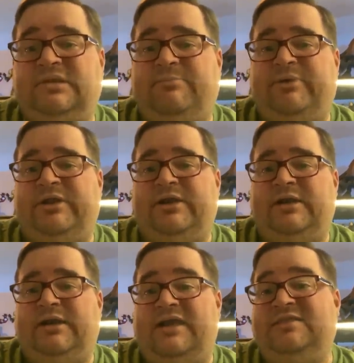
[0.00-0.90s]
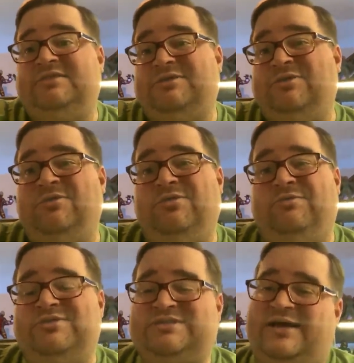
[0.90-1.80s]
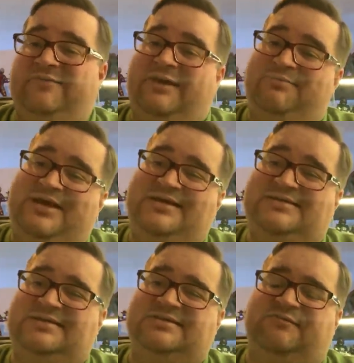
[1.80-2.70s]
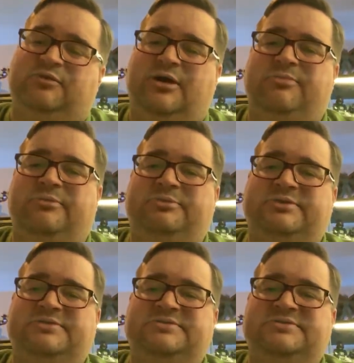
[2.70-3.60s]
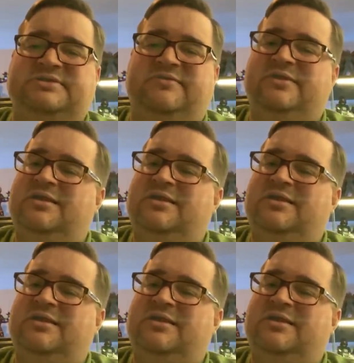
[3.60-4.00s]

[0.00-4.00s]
But I think they're cool. The ones that have like pieces of prop replicas and stuff.